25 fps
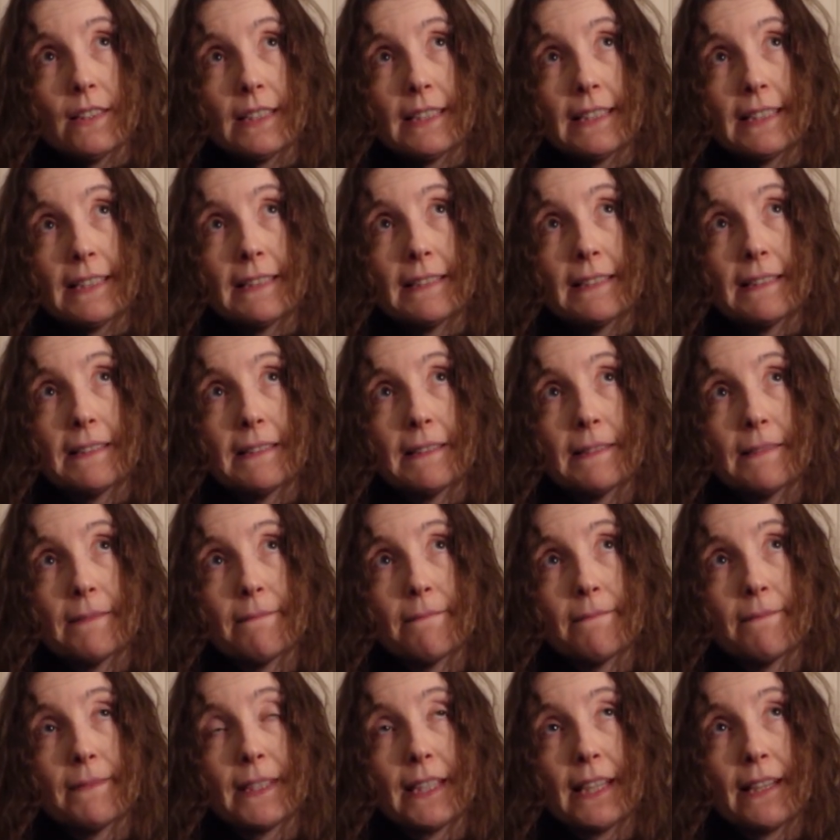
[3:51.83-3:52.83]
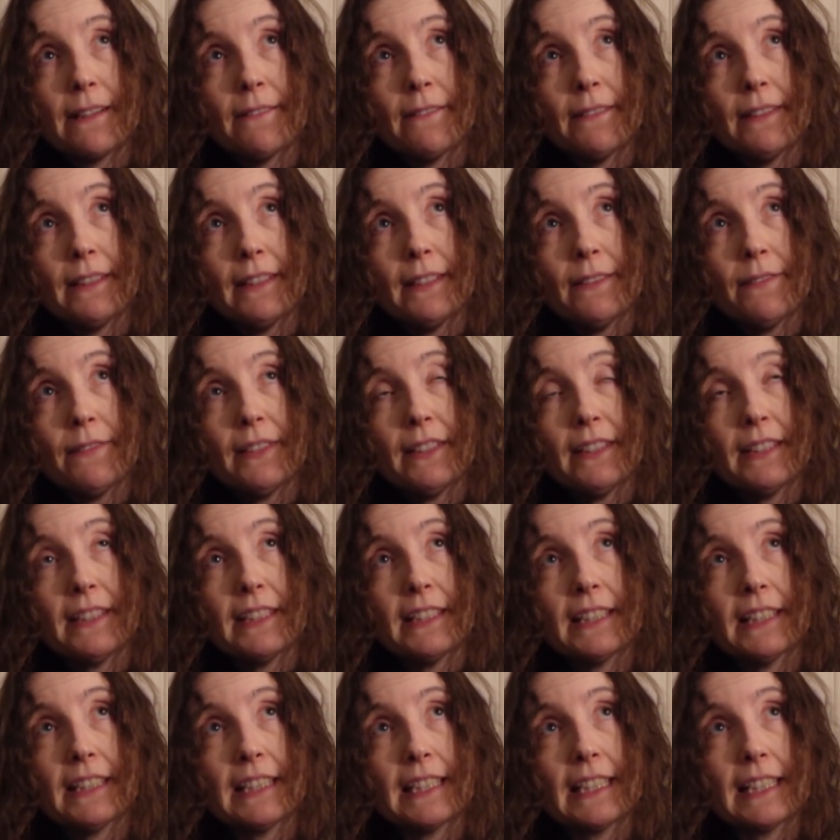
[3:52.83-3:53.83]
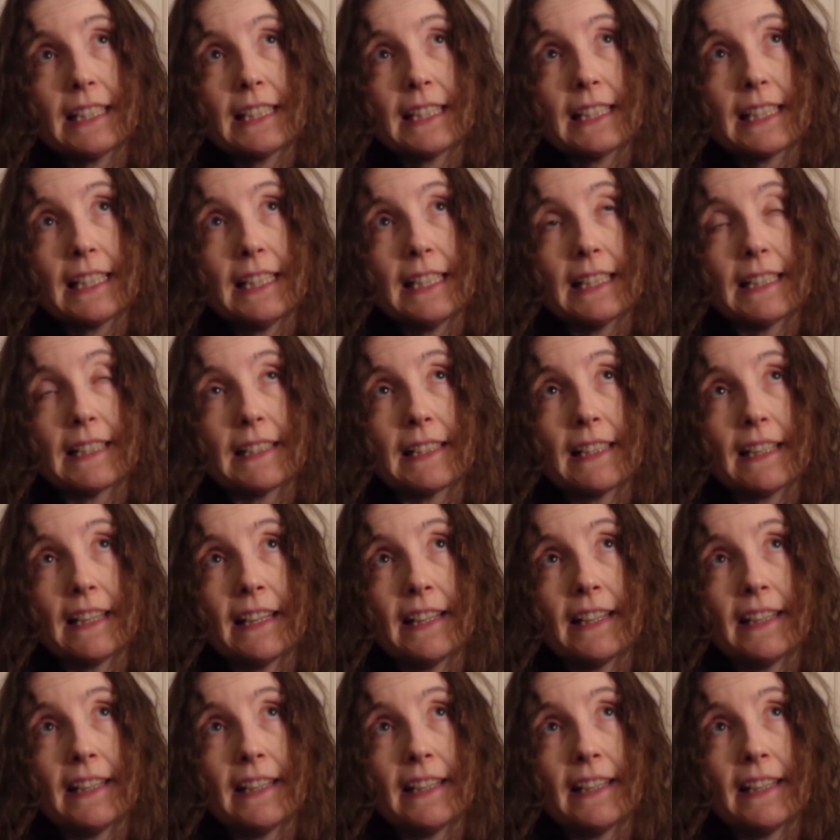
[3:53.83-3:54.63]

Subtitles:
I really feel like that's it.